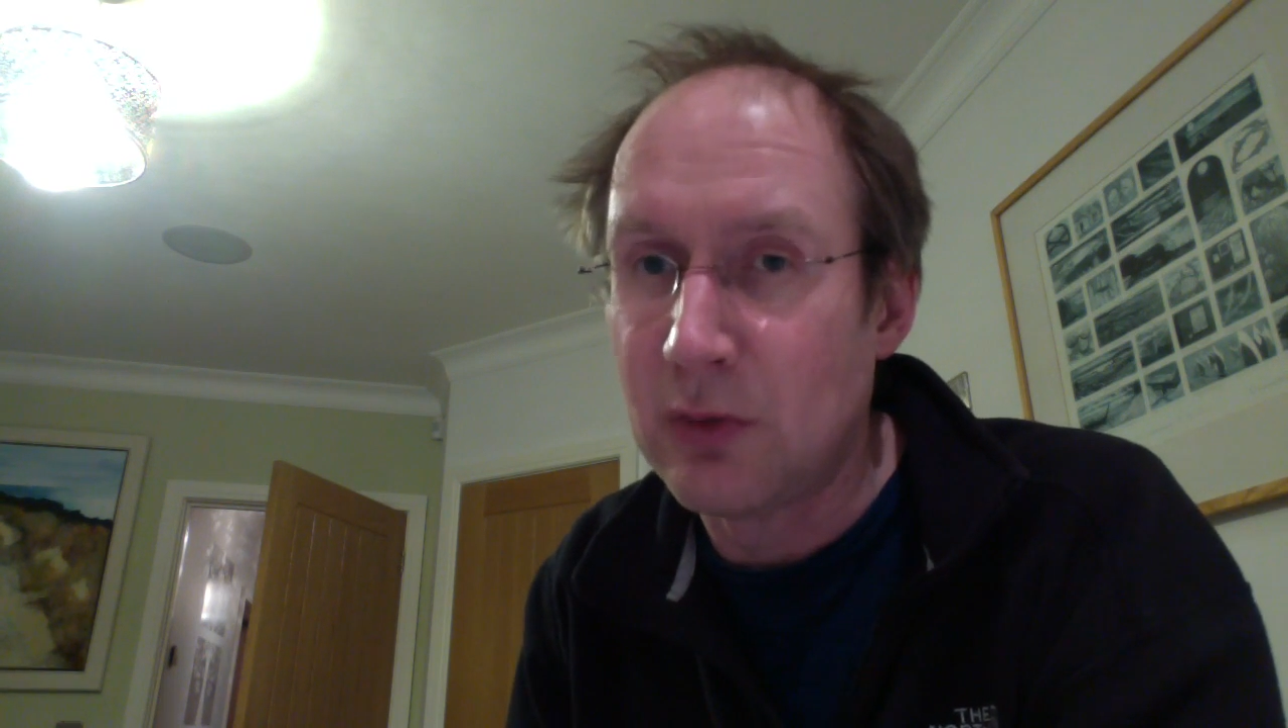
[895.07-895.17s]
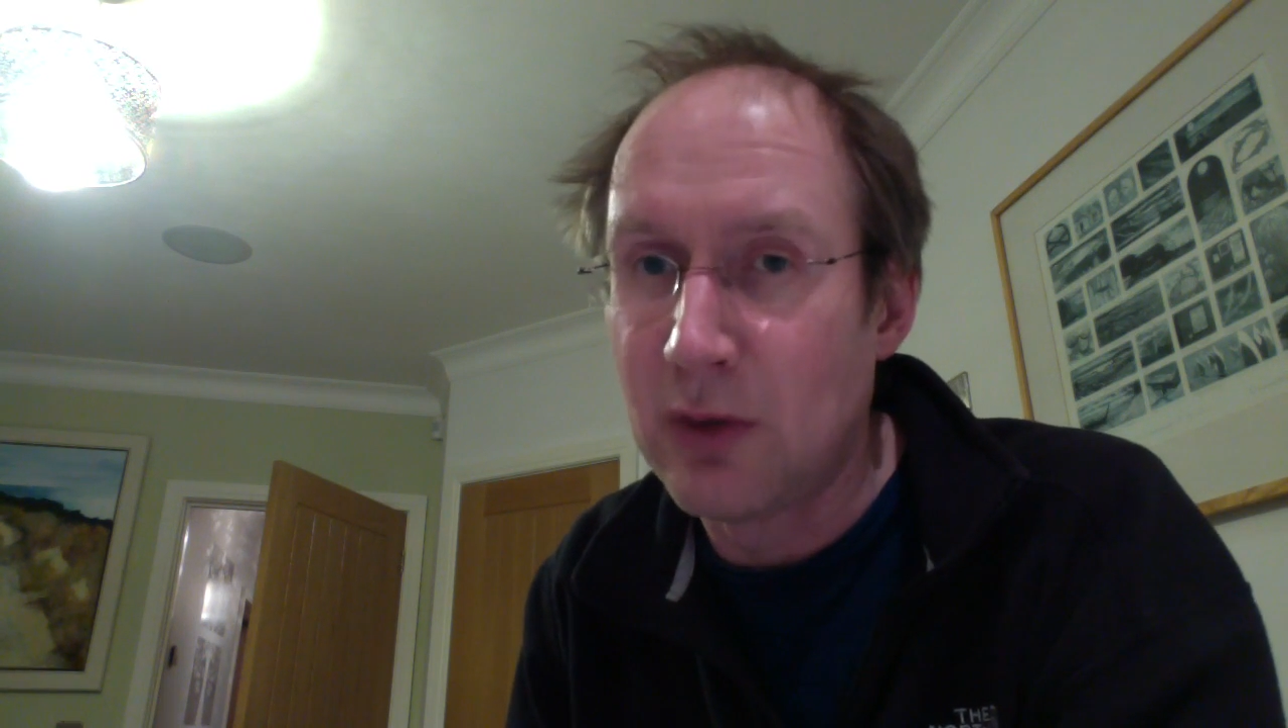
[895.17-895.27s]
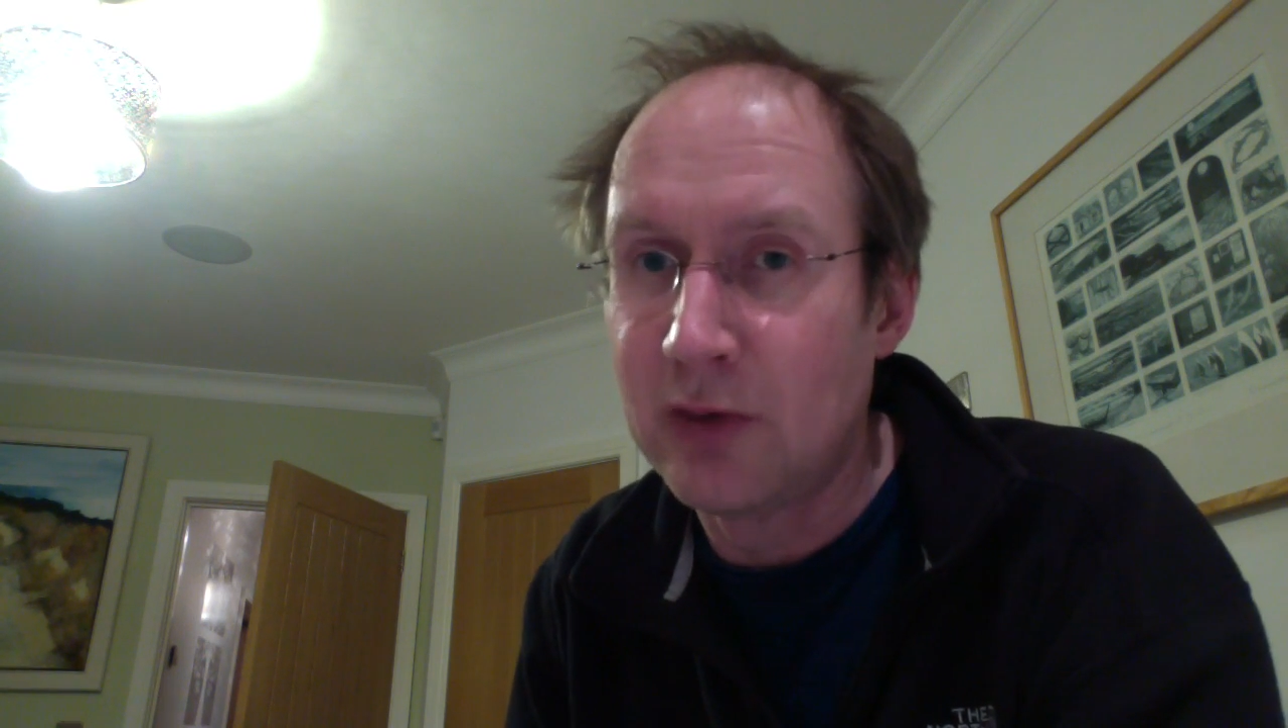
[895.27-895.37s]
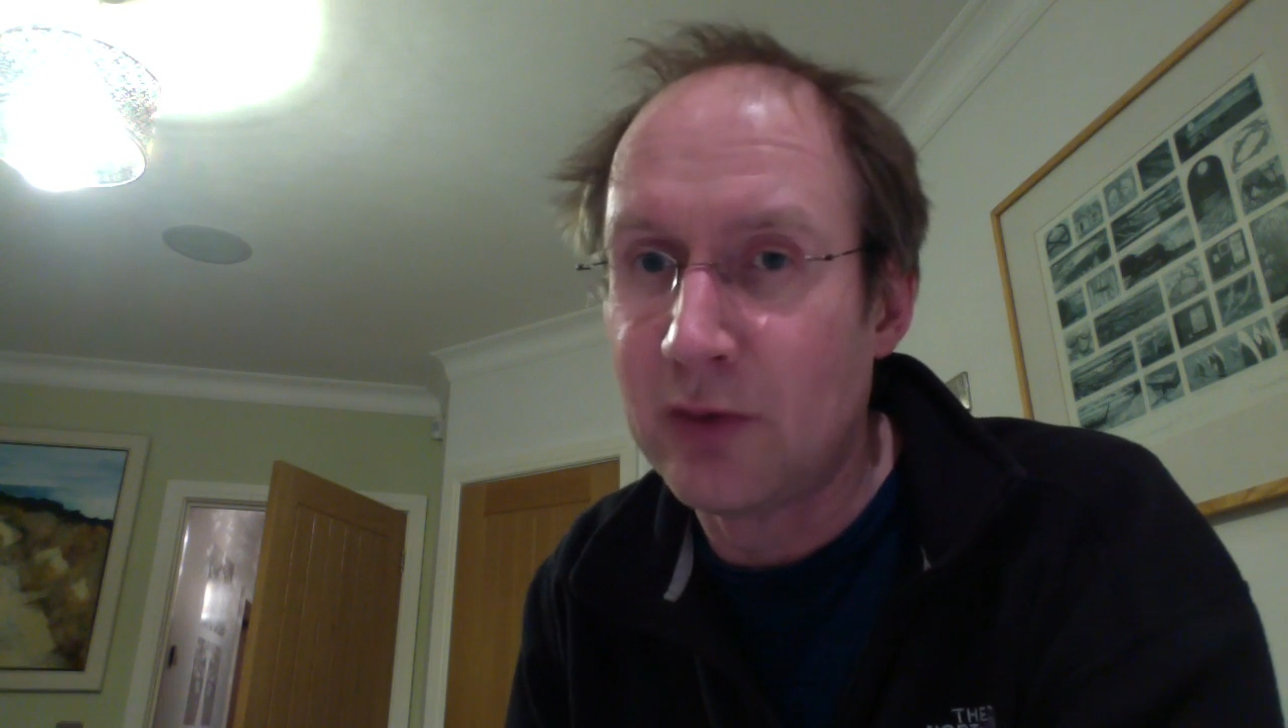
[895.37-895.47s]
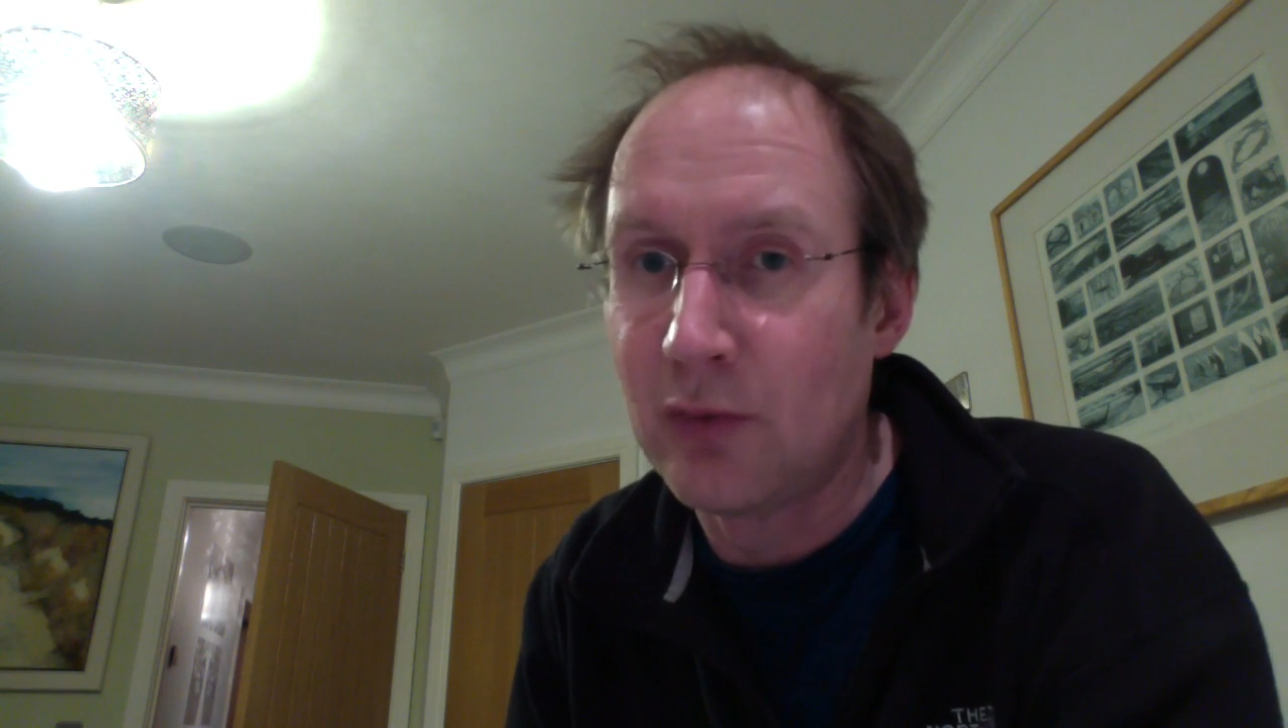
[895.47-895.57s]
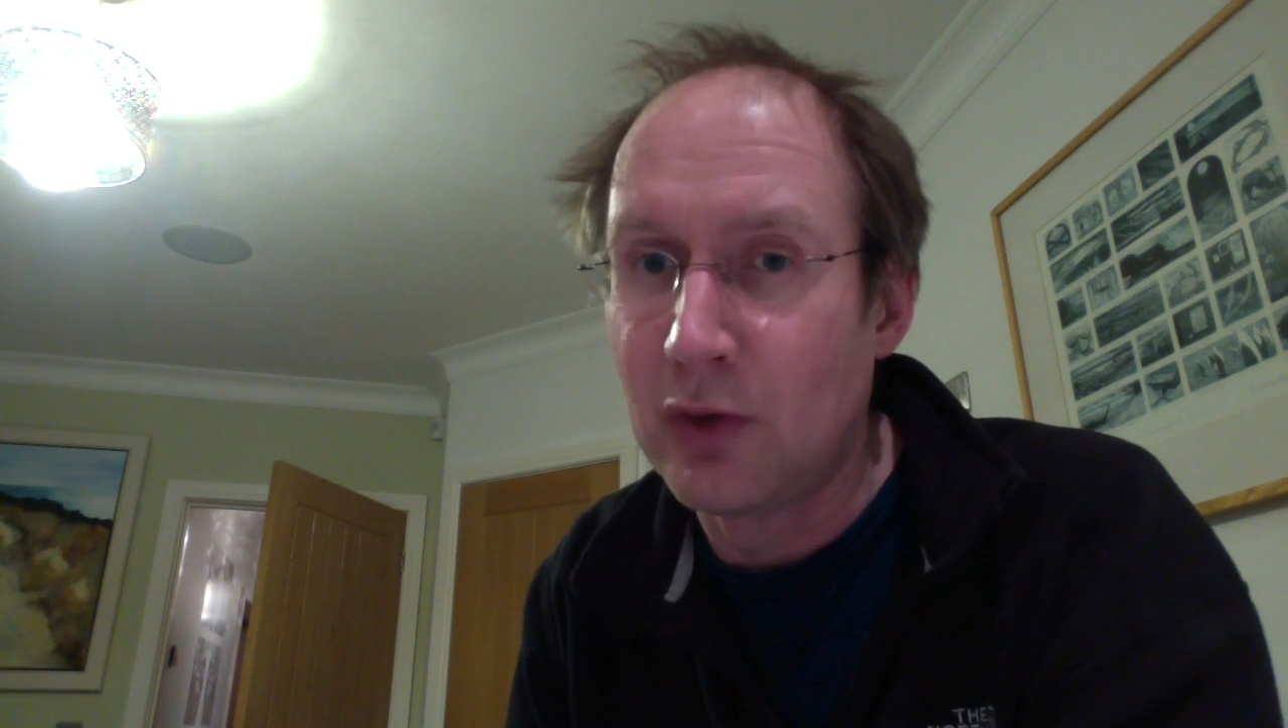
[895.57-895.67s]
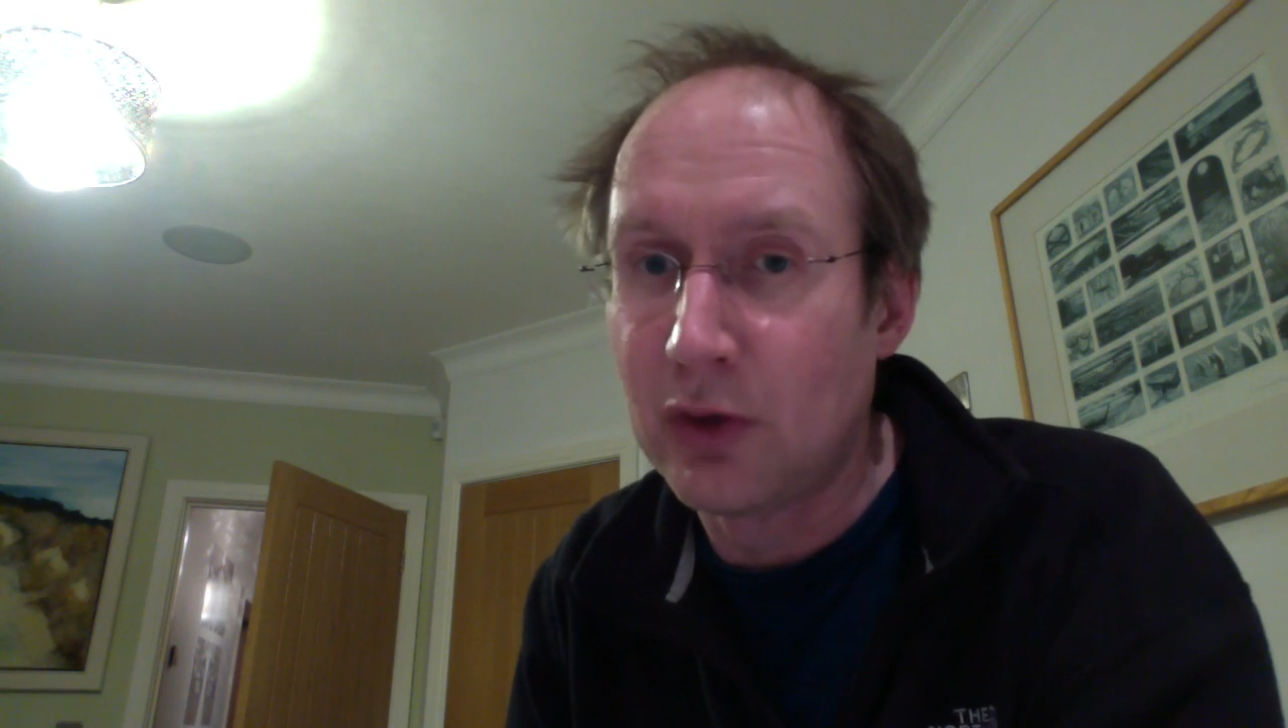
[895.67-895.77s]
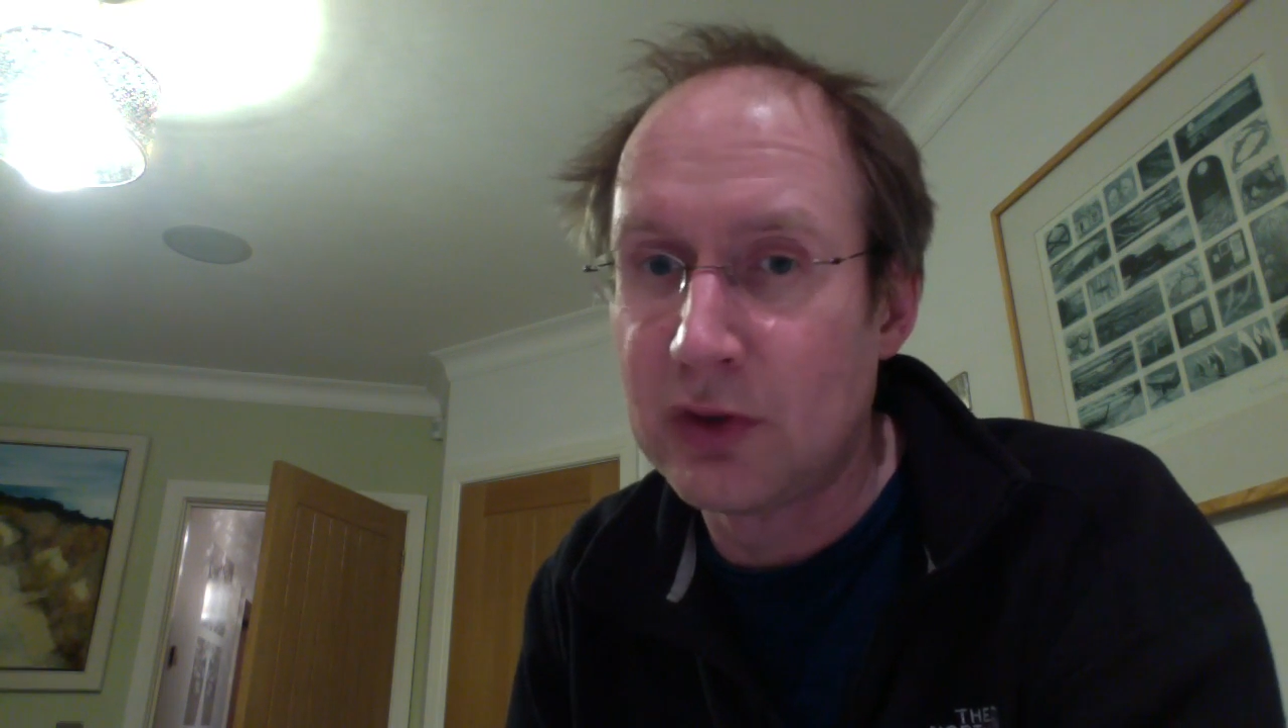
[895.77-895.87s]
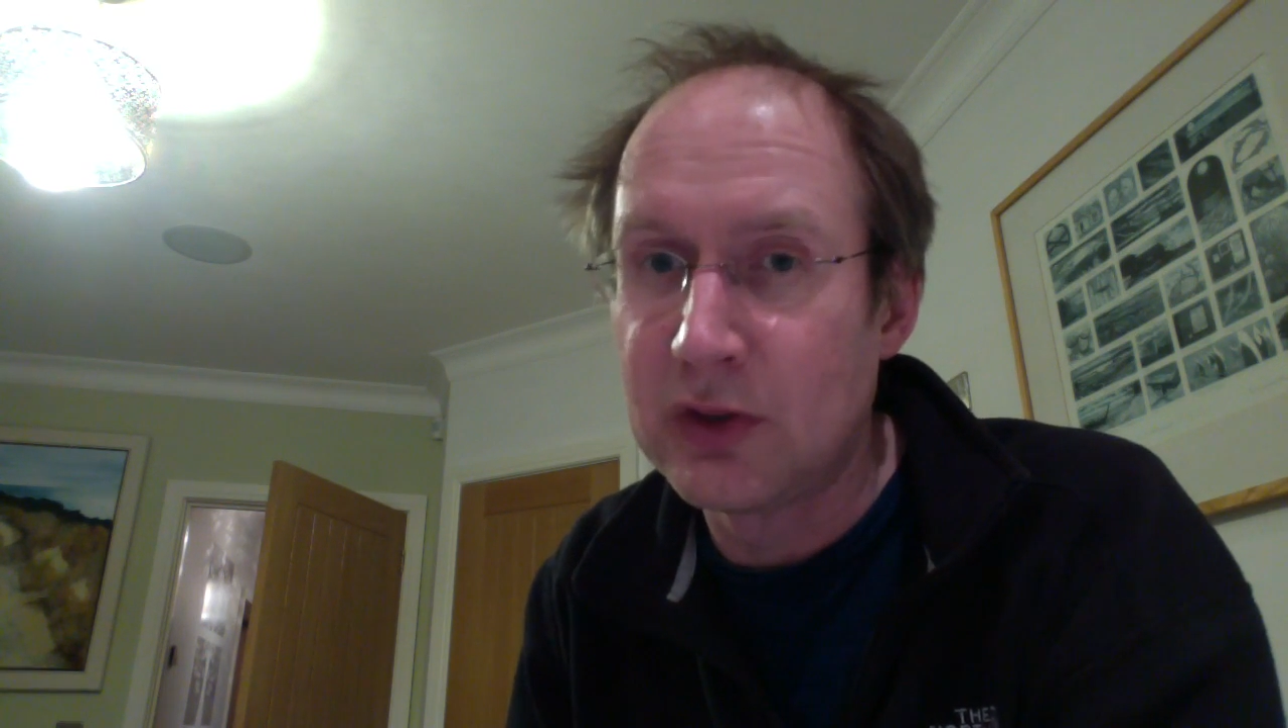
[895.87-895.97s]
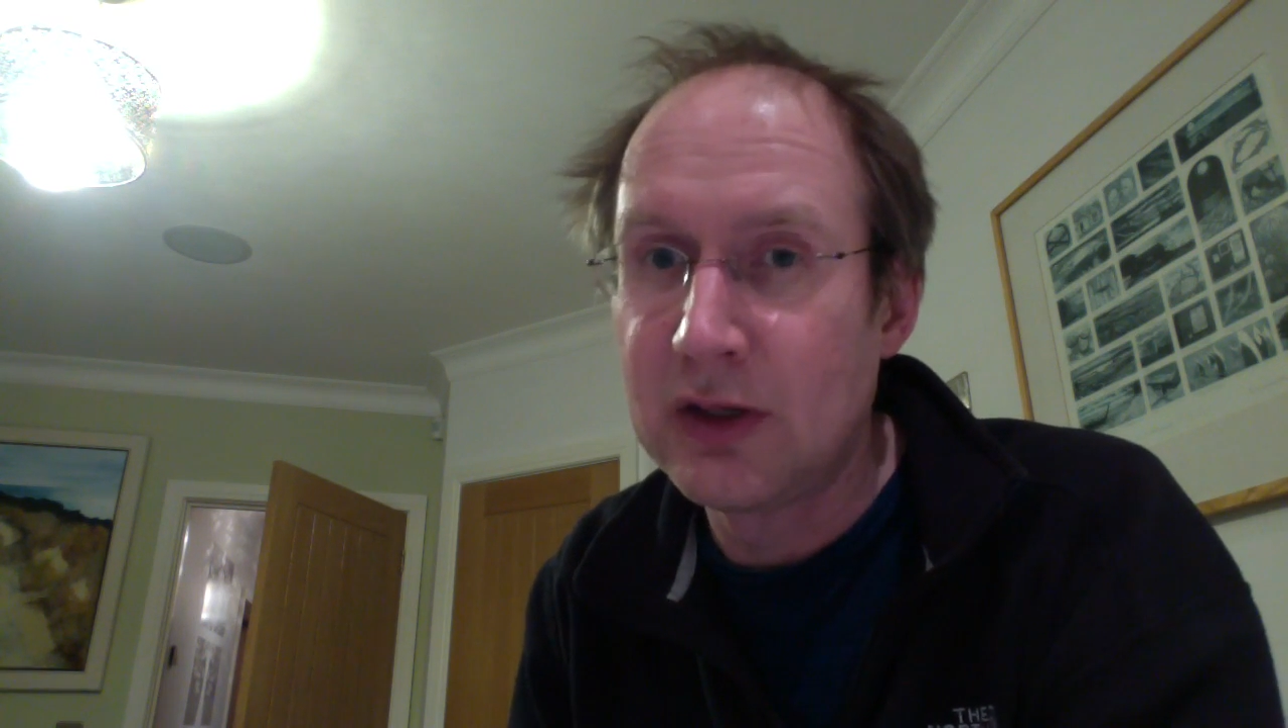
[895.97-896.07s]
away from
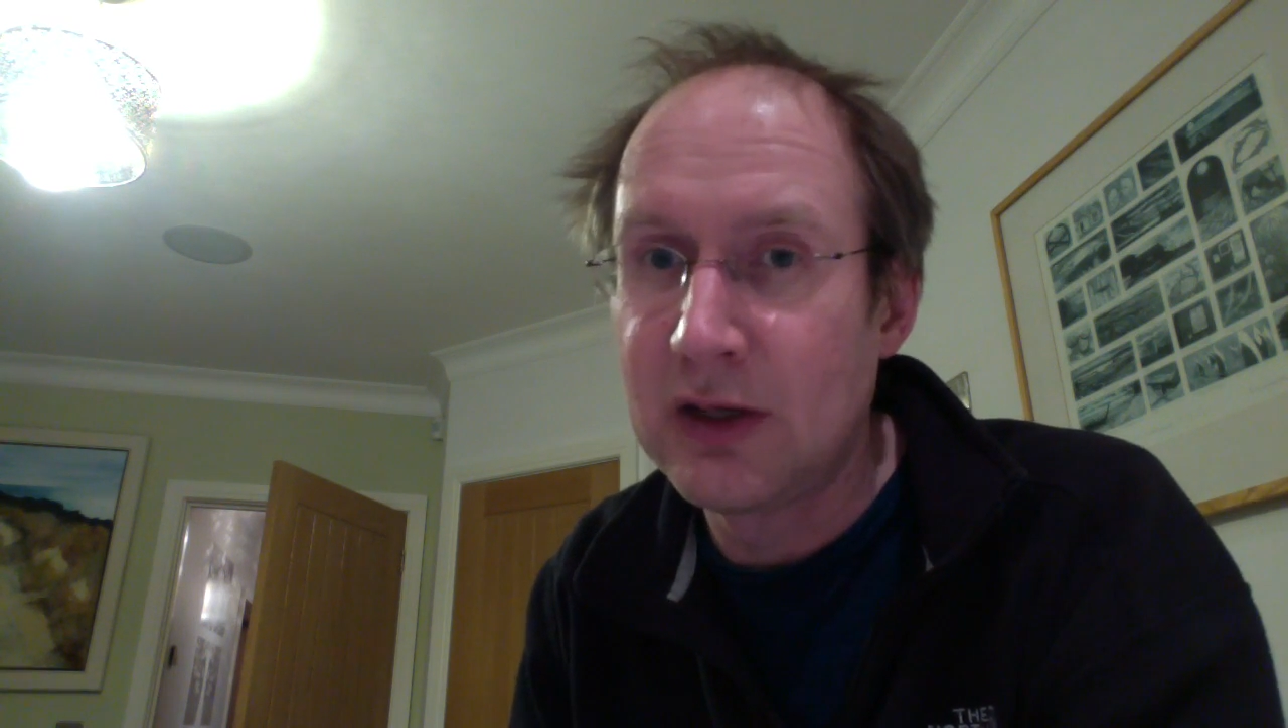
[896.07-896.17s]
workers,